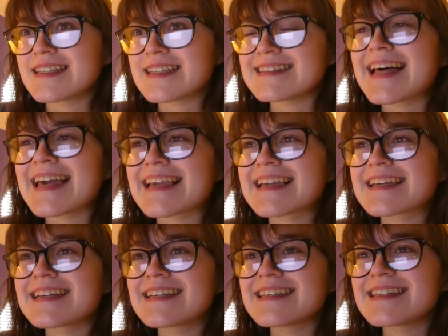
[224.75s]

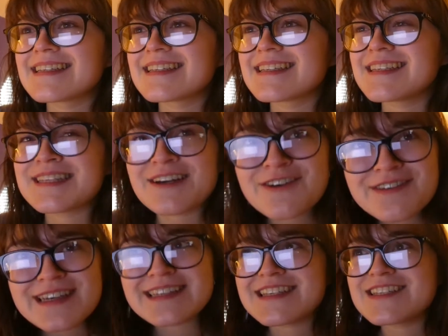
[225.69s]
Like,
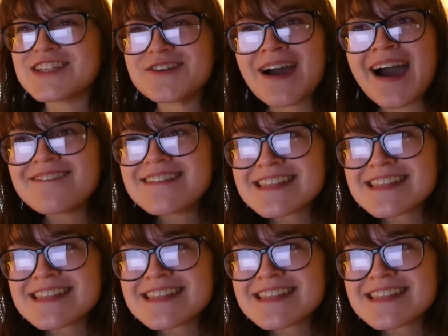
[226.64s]
Sophie, did you have